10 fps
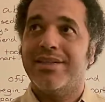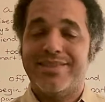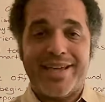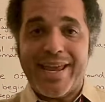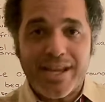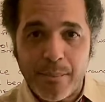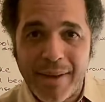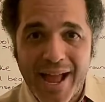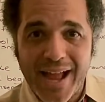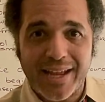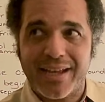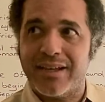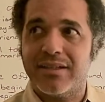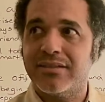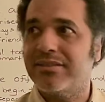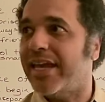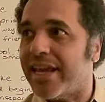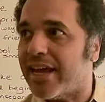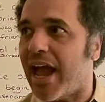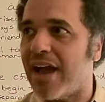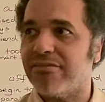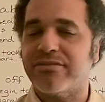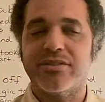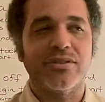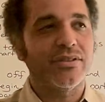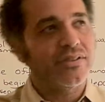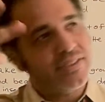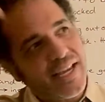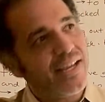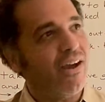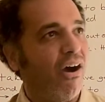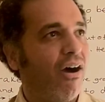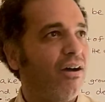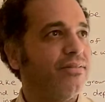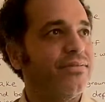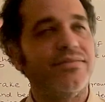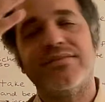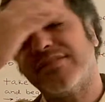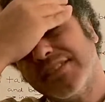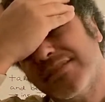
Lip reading: take aback, take after, take off.